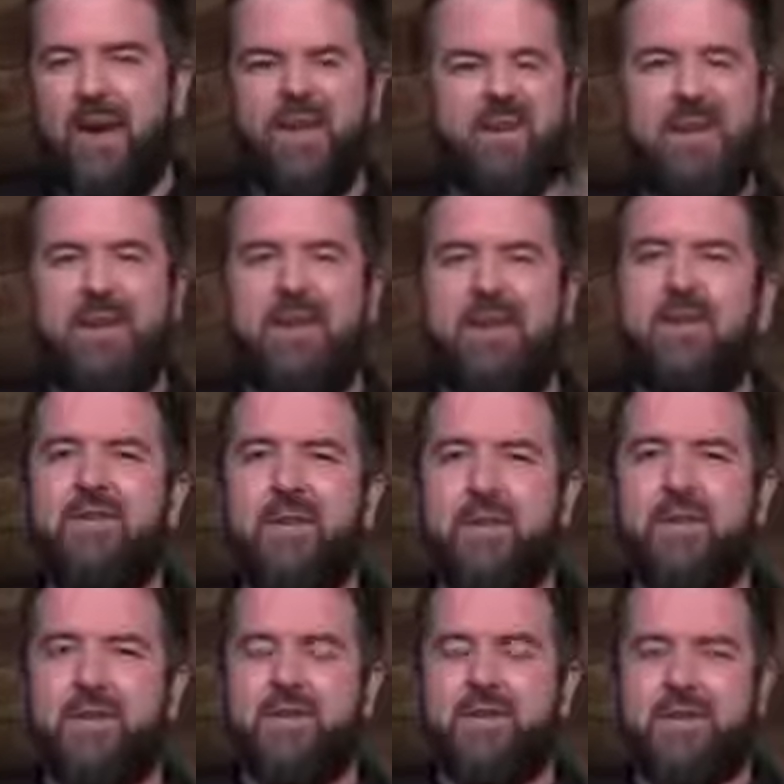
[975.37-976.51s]
I find it
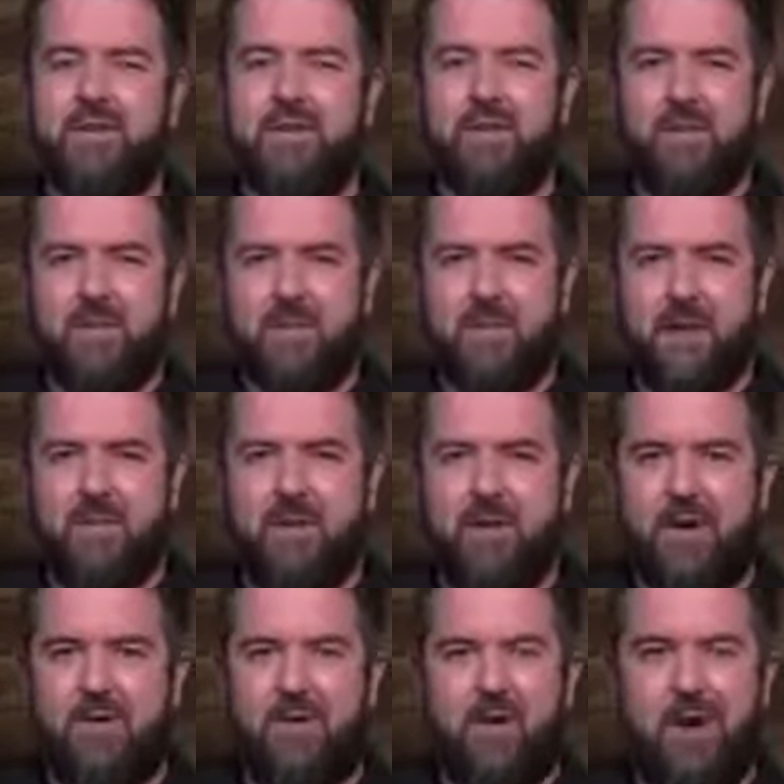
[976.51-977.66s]
interesting, too, that this is coming
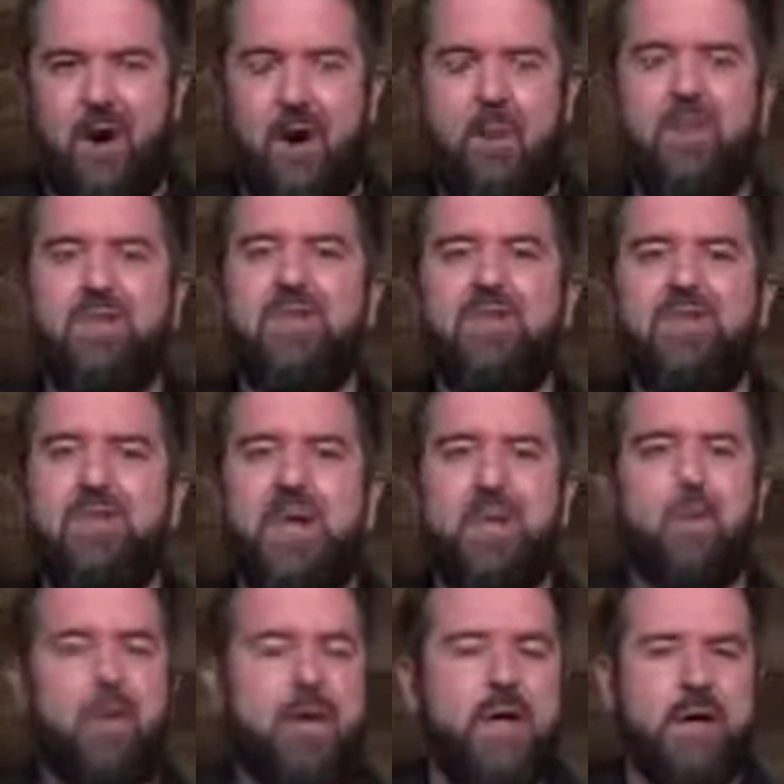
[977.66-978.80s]
out almost in the
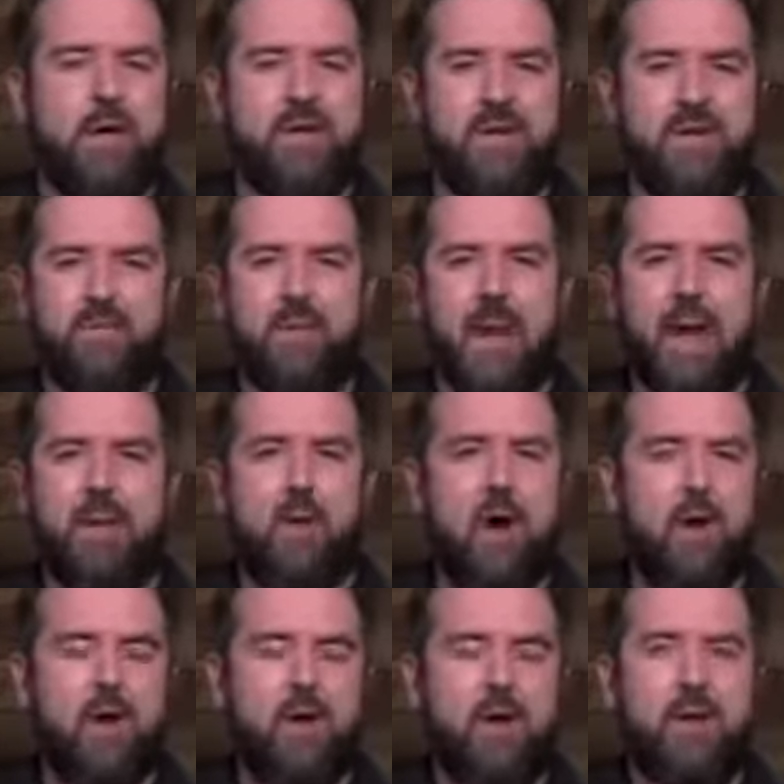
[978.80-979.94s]
same week as this
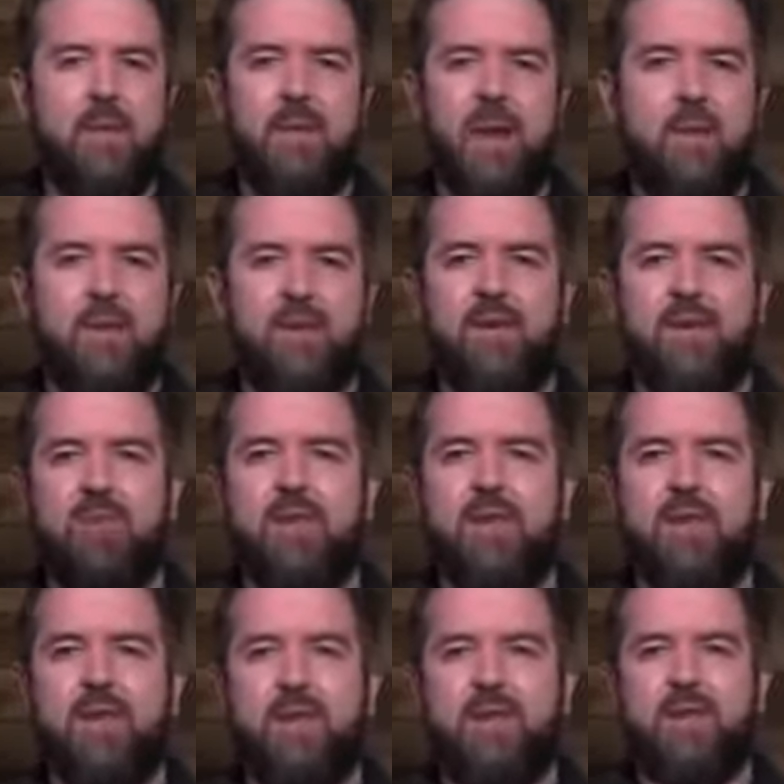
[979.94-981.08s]
Panama Papers
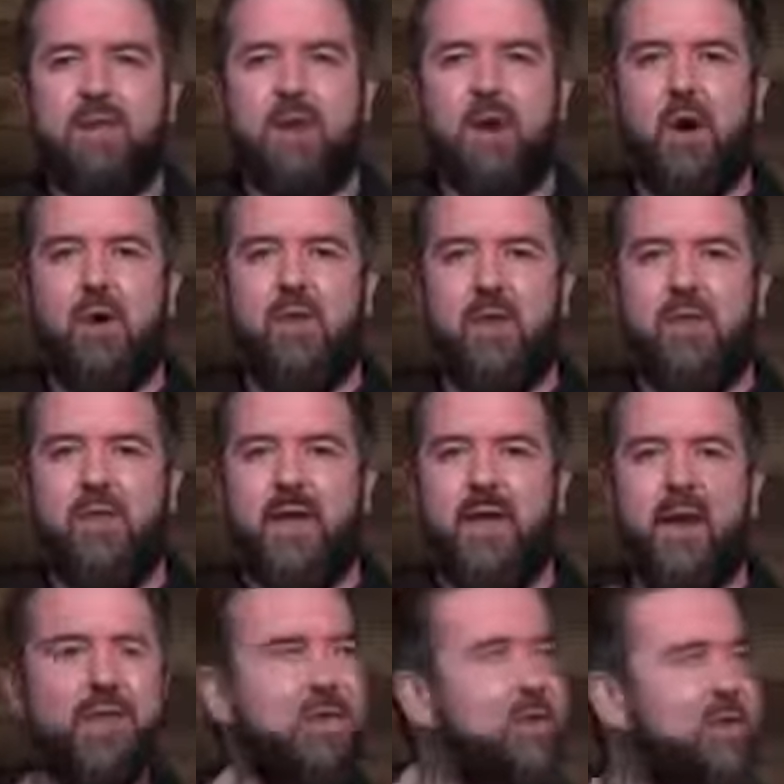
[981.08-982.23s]
release. You know, they
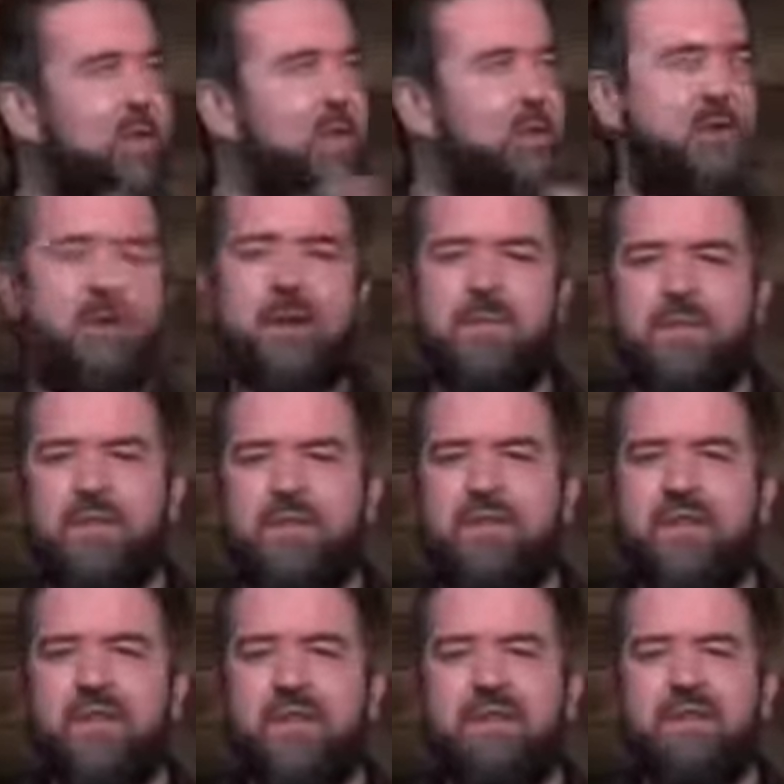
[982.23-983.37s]
got these aces up their
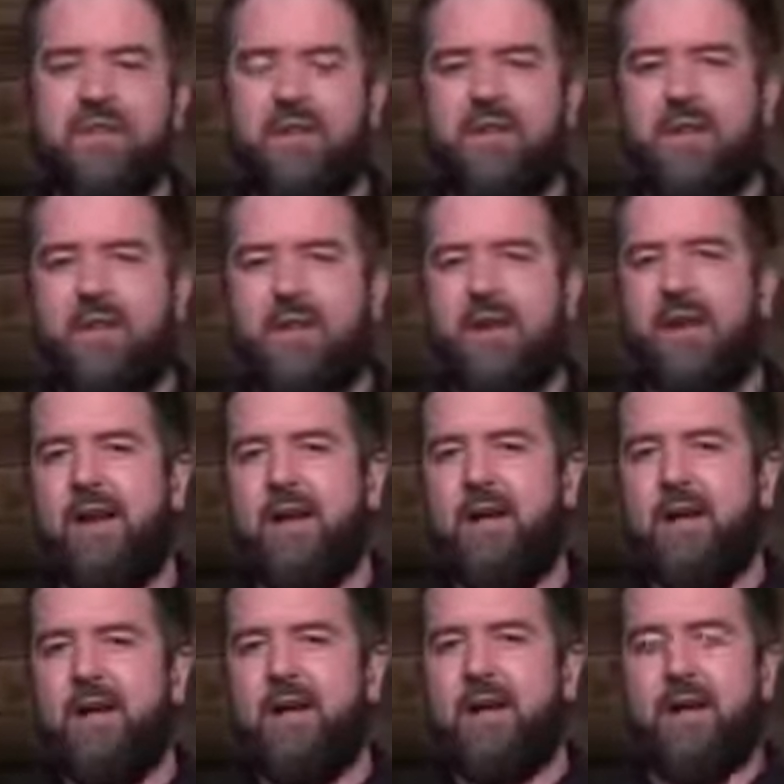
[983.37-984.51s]
sleeves that they can kind
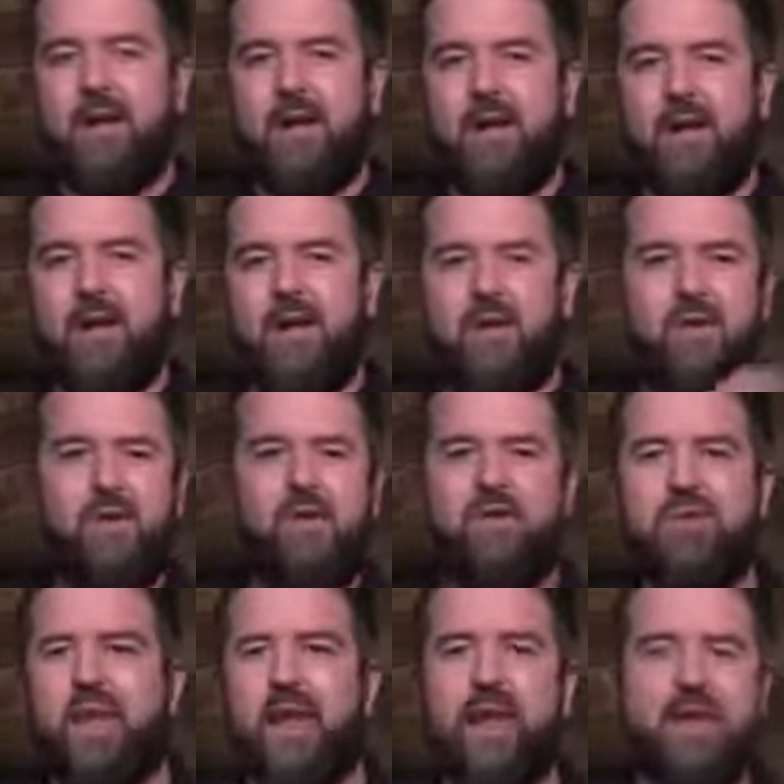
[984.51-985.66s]
of
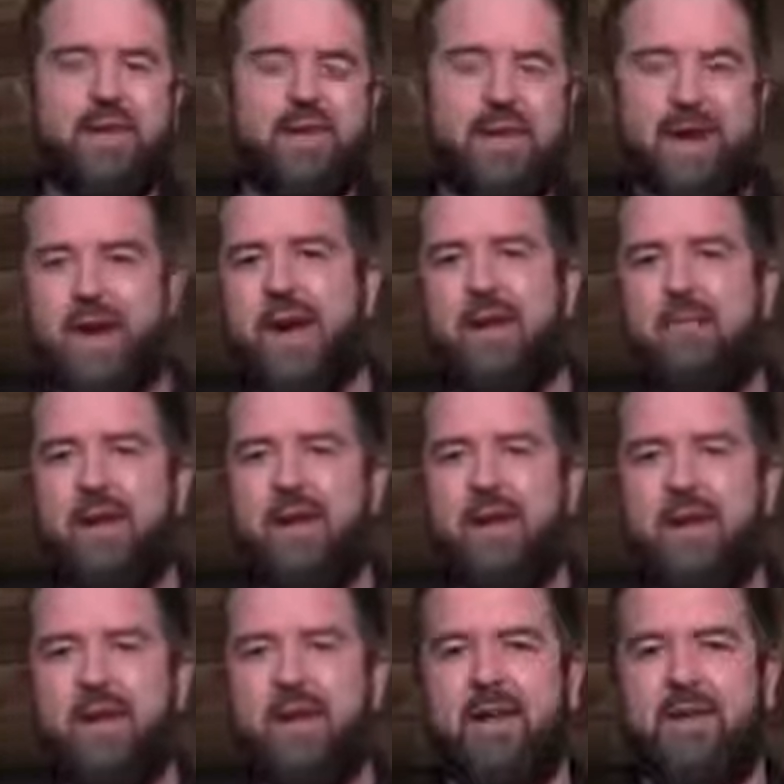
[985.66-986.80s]
use at any time. And
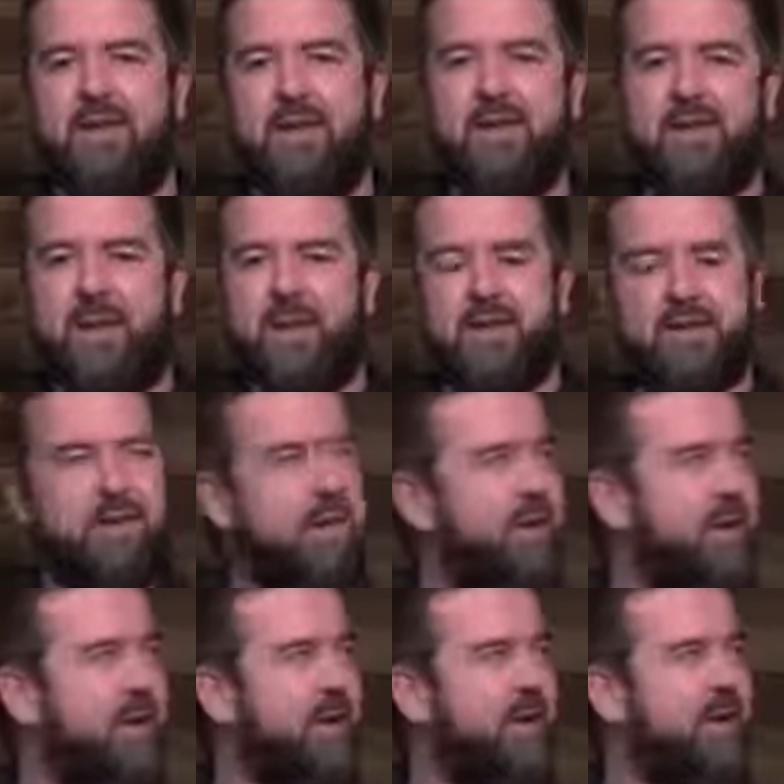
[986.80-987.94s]
it is interesting that
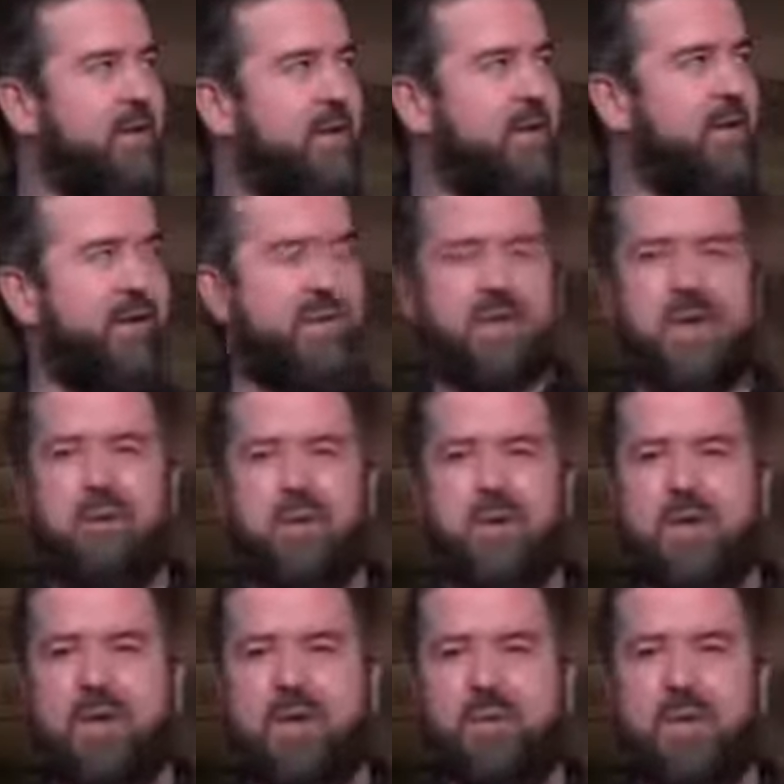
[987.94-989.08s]
we're hearing this in the same
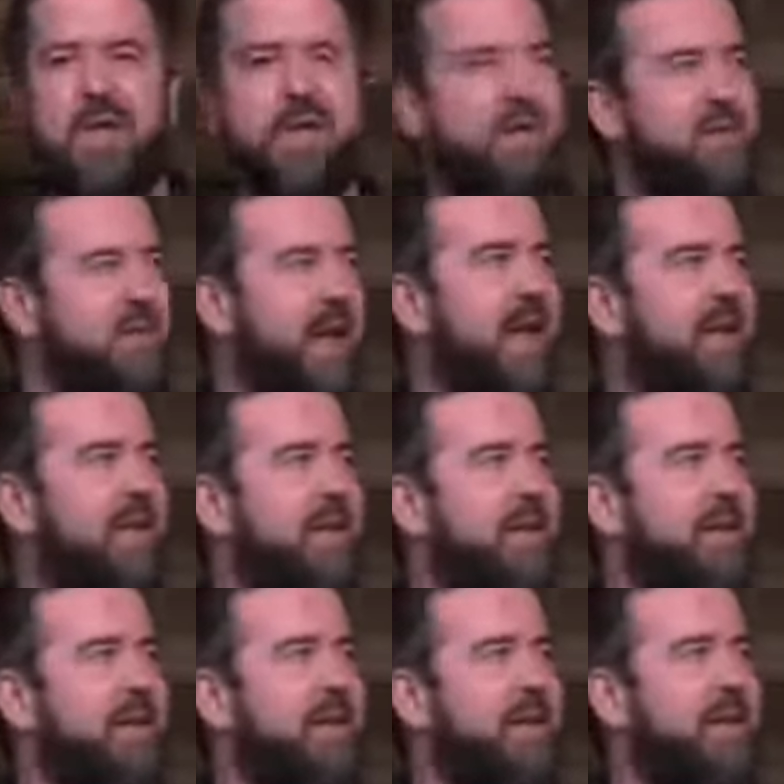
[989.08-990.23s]
week as that
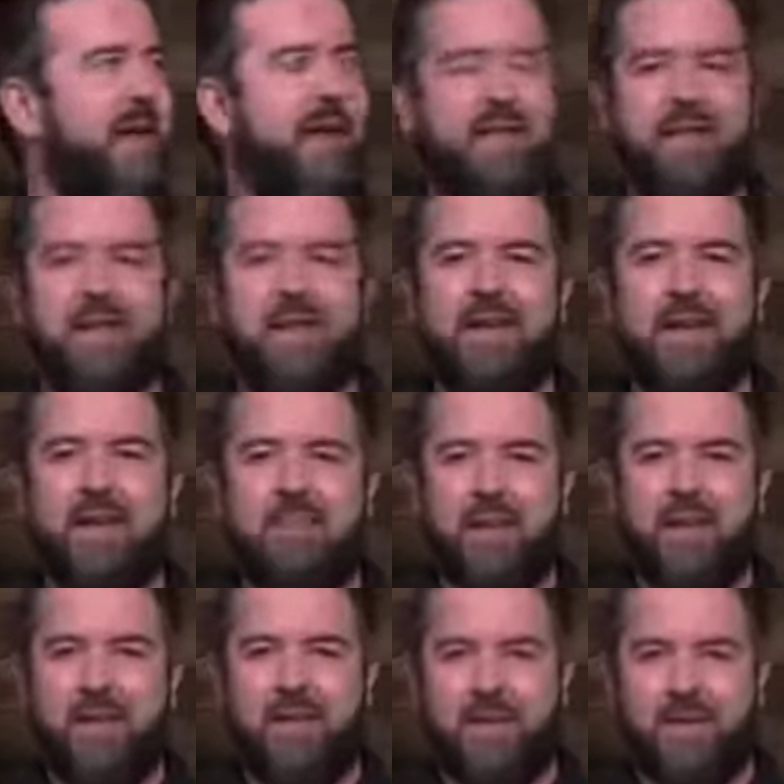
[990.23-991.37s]
leak. I
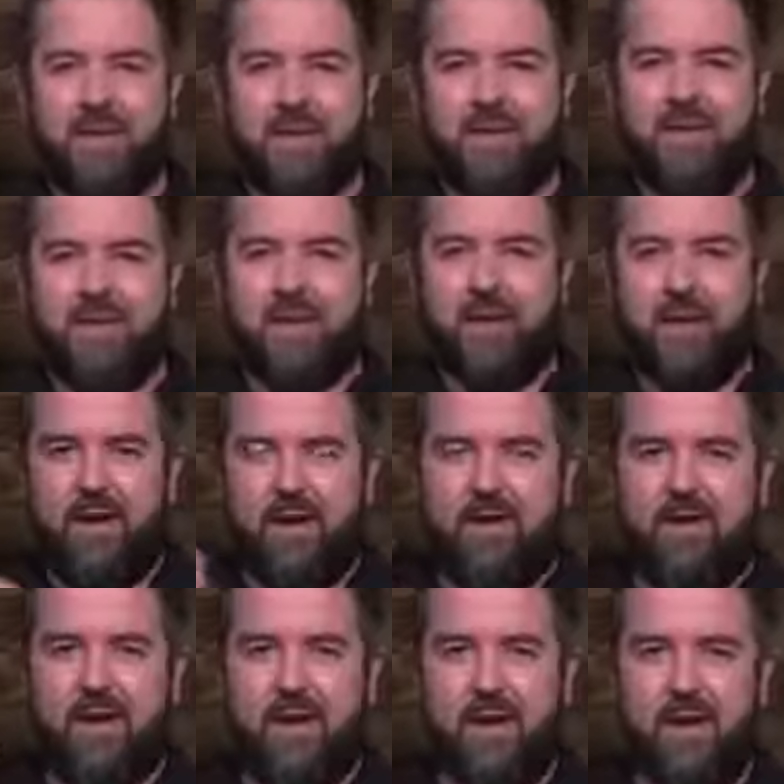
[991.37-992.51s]
mean, it seems kind of
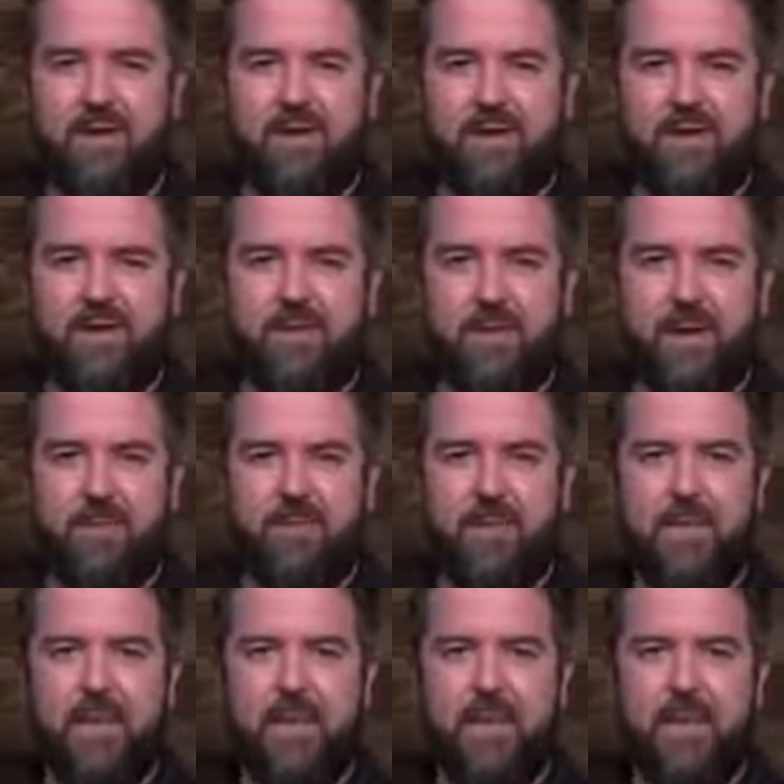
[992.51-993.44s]
obvious to me.